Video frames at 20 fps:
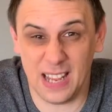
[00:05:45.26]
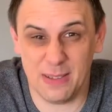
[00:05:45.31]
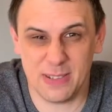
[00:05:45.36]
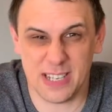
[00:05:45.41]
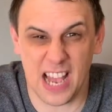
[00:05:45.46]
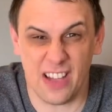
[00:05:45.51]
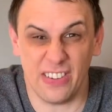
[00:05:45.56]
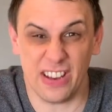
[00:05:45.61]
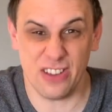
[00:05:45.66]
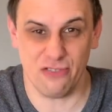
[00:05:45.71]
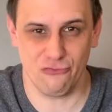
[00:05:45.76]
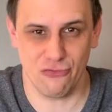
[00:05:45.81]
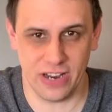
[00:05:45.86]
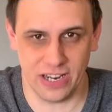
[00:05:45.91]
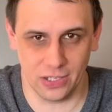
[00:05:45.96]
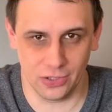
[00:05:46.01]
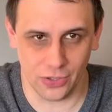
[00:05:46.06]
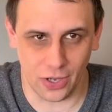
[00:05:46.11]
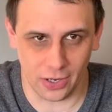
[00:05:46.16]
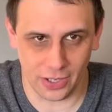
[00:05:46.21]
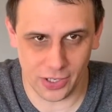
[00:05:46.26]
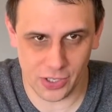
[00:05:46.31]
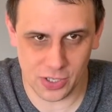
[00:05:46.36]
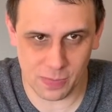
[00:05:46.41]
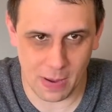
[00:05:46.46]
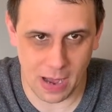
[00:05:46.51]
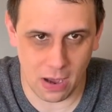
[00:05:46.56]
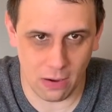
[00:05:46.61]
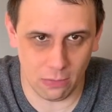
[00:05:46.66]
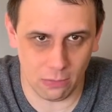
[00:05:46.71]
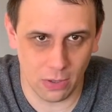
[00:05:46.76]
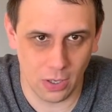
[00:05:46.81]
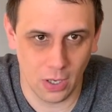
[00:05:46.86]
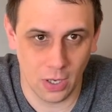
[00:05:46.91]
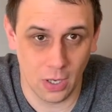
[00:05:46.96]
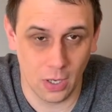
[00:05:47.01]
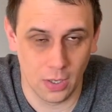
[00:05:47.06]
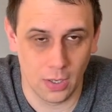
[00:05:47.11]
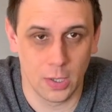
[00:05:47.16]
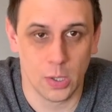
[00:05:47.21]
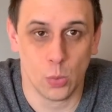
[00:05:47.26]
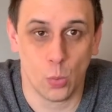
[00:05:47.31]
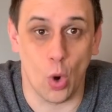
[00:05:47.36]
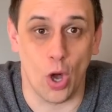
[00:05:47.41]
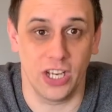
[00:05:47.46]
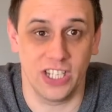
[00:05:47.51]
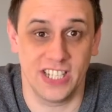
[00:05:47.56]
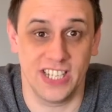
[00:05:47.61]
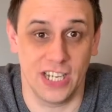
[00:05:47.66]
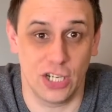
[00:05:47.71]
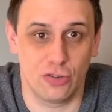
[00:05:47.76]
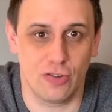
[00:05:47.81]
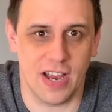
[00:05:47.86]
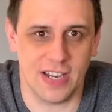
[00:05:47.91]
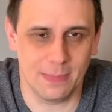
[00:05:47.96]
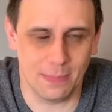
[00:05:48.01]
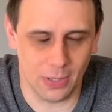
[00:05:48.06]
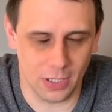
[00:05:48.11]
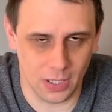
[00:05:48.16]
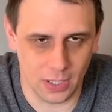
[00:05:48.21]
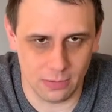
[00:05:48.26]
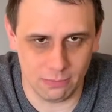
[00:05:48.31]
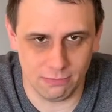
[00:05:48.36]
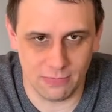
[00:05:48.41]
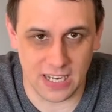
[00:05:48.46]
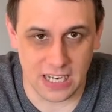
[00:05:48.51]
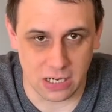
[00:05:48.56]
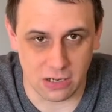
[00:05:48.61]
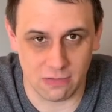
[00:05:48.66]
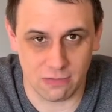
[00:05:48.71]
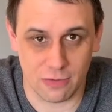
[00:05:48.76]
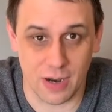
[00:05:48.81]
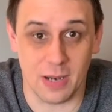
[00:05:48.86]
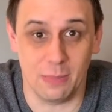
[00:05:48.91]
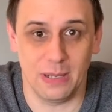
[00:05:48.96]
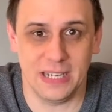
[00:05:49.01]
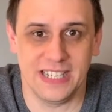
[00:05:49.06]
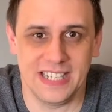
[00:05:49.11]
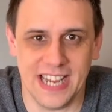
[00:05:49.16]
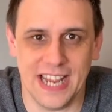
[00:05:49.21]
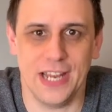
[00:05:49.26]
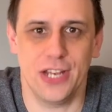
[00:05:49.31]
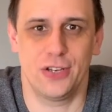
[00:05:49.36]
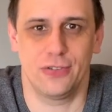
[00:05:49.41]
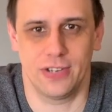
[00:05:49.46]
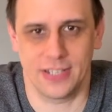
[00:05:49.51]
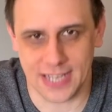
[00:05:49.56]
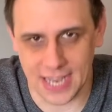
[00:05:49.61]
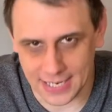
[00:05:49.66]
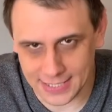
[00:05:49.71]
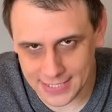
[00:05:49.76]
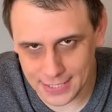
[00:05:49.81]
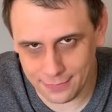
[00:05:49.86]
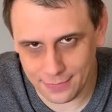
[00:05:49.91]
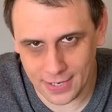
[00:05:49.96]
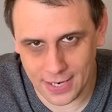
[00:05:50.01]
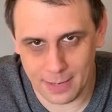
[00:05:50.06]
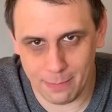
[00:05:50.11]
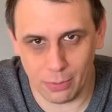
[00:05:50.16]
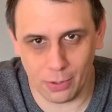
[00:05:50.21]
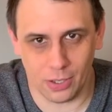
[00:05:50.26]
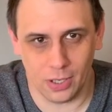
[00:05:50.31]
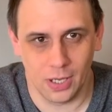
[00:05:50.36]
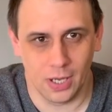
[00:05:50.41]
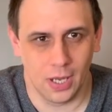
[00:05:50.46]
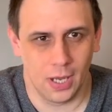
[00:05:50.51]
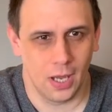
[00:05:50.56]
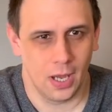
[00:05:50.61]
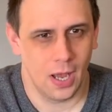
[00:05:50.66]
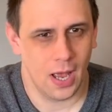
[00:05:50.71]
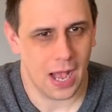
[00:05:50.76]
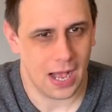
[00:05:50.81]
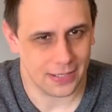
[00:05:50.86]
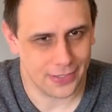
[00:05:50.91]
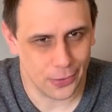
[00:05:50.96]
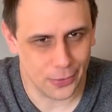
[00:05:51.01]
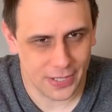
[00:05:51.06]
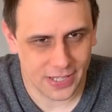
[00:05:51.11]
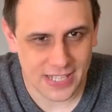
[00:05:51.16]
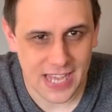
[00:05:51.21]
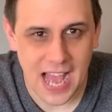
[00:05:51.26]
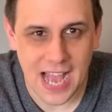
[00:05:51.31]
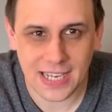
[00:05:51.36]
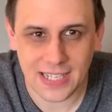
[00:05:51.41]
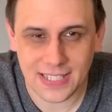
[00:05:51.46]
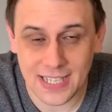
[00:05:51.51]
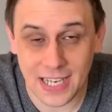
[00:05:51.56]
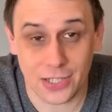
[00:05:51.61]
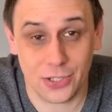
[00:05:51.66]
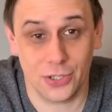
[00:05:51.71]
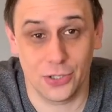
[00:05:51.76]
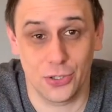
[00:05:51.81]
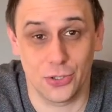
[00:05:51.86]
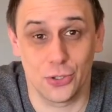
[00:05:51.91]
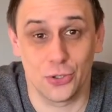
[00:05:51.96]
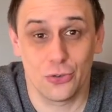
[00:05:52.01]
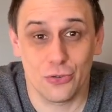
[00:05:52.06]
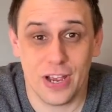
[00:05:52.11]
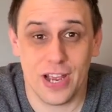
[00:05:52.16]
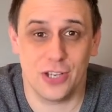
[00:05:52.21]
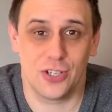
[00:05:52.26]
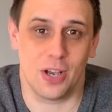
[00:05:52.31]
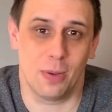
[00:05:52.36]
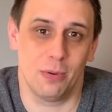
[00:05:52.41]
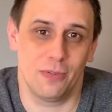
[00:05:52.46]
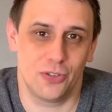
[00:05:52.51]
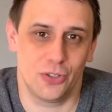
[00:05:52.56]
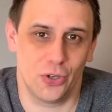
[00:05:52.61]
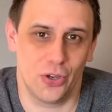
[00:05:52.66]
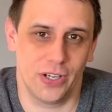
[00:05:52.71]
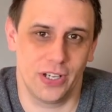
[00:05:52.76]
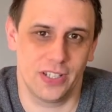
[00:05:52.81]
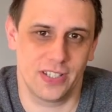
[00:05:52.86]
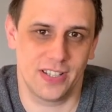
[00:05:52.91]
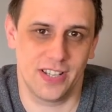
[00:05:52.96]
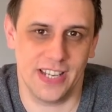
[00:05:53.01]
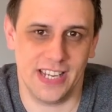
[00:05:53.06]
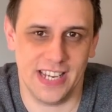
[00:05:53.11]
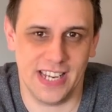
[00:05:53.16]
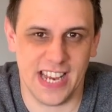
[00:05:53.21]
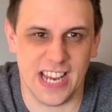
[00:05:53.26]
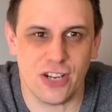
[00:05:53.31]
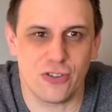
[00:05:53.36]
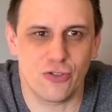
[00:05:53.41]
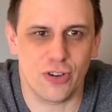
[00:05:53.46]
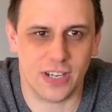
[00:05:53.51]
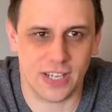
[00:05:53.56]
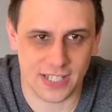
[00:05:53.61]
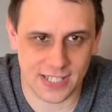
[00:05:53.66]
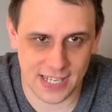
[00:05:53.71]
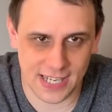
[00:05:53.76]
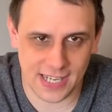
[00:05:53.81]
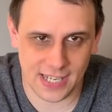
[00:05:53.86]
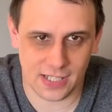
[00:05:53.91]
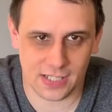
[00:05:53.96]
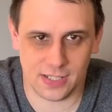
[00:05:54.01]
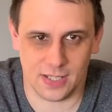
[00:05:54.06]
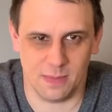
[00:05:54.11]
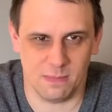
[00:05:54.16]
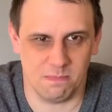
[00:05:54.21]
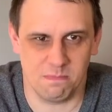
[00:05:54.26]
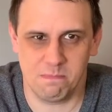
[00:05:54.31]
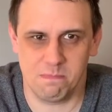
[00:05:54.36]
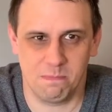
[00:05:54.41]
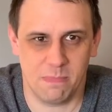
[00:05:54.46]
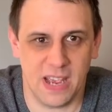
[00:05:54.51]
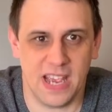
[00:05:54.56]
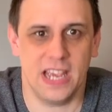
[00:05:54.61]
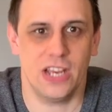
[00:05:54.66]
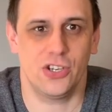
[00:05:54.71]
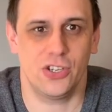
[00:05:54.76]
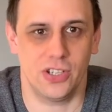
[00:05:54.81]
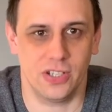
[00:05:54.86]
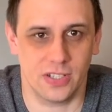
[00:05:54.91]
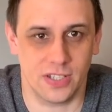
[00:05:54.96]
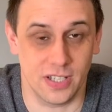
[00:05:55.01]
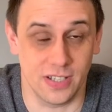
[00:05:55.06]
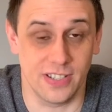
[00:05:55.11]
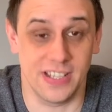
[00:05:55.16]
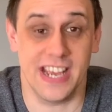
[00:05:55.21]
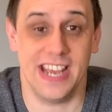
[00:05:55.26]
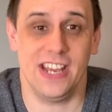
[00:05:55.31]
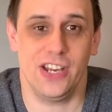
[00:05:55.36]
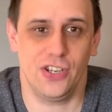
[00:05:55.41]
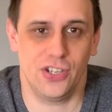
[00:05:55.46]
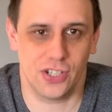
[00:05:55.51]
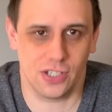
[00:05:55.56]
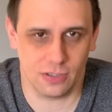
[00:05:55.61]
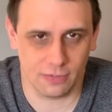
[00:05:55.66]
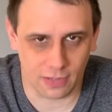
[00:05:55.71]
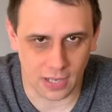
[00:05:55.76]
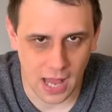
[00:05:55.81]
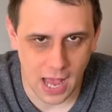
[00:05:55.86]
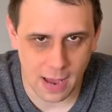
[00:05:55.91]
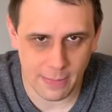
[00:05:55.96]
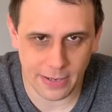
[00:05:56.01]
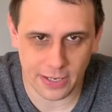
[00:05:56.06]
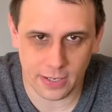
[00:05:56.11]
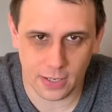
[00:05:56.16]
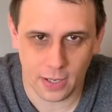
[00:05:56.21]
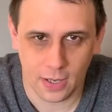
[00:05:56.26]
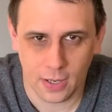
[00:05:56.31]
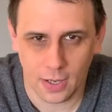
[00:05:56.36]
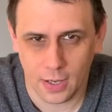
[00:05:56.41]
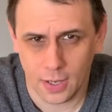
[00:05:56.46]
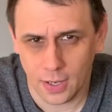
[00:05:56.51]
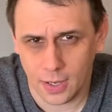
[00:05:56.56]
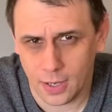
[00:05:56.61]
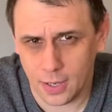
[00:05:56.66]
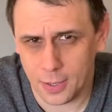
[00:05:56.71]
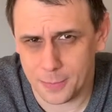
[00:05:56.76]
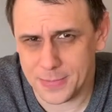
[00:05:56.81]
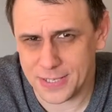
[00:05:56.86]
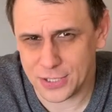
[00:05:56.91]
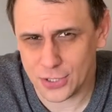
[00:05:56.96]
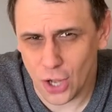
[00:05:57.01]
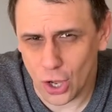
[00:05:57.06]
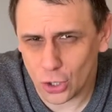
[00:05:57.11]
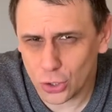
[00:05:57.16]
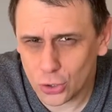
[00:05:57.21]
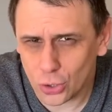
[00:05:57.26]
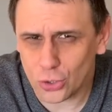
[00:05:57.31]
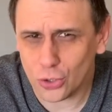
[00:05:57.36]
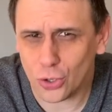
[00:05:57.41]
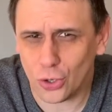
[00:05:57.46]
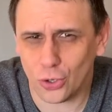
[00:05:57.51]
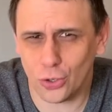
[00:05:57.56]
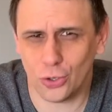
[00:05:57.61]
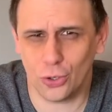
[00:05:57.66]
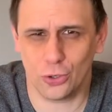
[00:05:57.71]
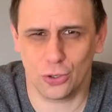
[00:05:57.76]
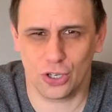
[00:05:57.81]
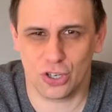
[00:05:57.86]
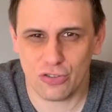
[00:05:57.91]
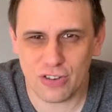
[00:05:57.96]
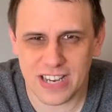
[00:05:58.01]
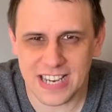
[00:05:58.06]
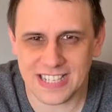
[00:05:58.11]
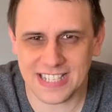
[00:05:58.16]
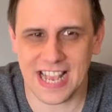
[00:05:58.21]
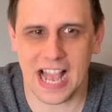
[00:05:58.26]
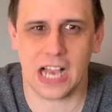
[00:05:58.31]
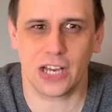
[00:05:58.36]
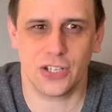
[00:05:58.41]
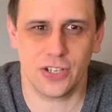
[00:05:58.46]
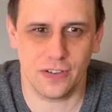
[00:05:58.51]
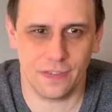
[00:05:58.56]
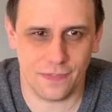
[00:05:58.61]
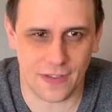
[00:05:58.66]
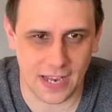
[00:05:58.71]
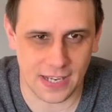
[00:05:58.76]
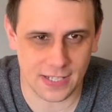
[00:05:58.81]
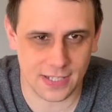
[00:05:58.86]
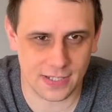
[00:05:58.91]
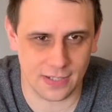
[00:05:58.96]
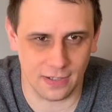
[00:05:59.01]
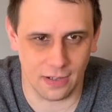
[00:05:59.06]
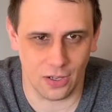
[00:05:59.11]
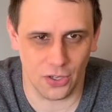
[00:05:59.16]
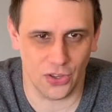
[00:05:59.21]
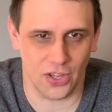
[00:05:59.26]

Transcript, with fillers: to have any real knowledge about what is an incredible and incredibly dangerous activity, but I do think the Eiger Sanction does a great job of showing us the intricacies and patience and dangers of climbing. Um, it's not a gung-ho crazy action fest along the